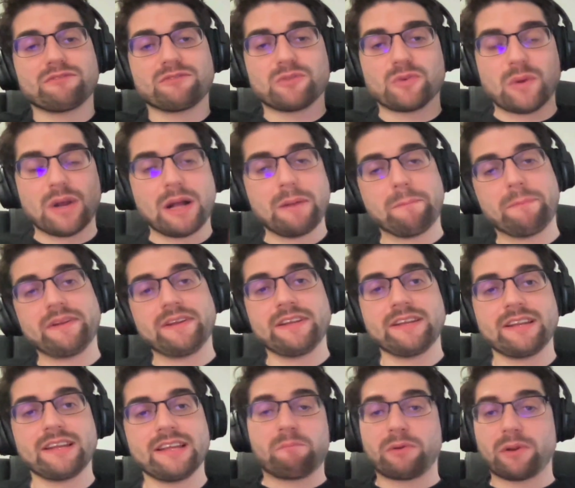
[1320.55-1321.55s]
to
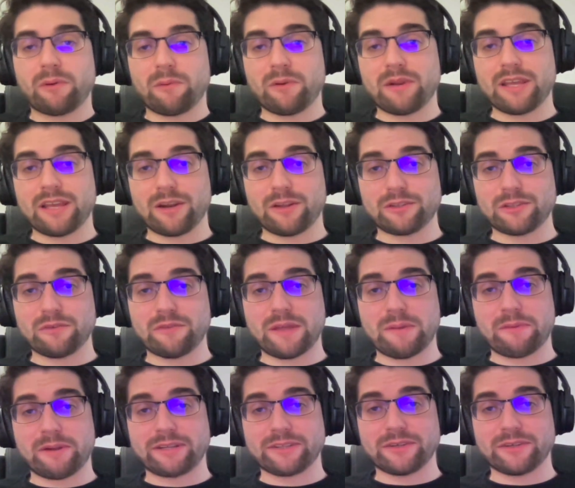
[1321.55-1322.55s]
happen. Probably a lot of them are